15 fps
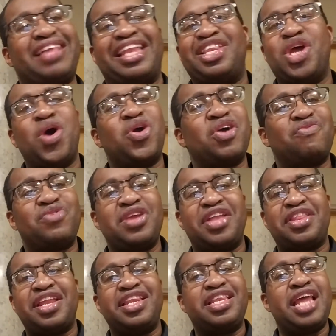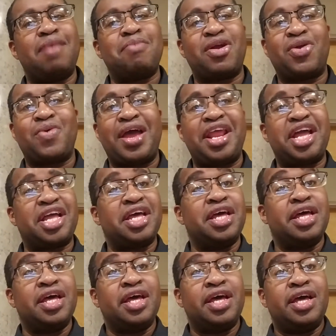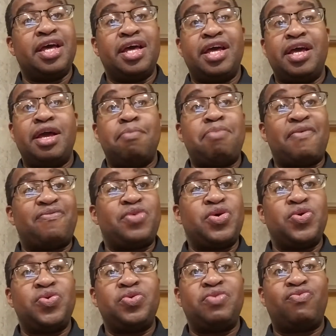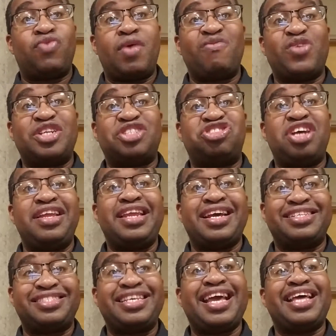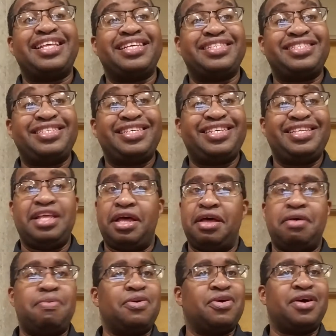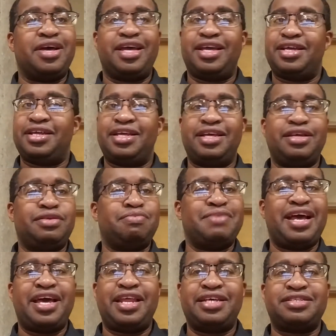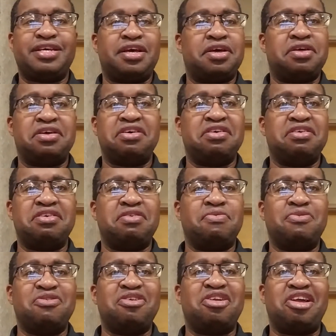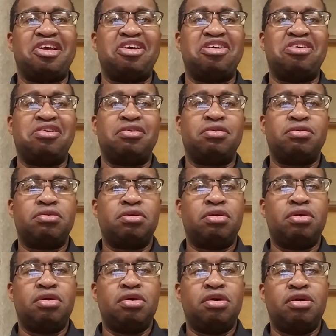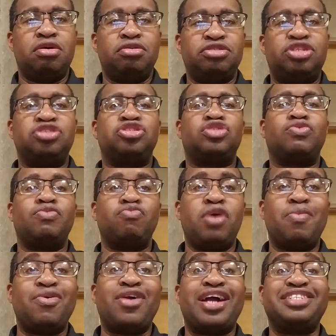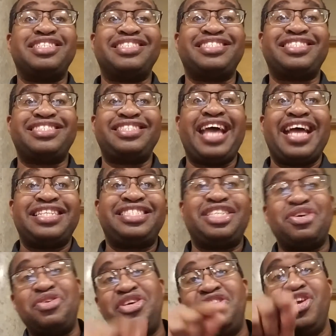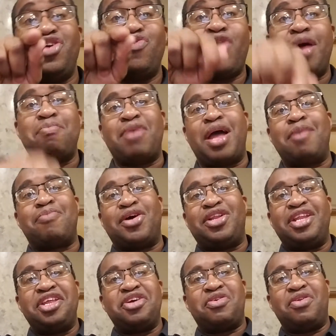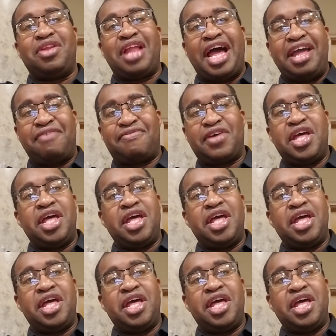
no good for nothing Democratic buffoon from Virginia is mad as hell. Really, huh? So just remember I just said to you on my political life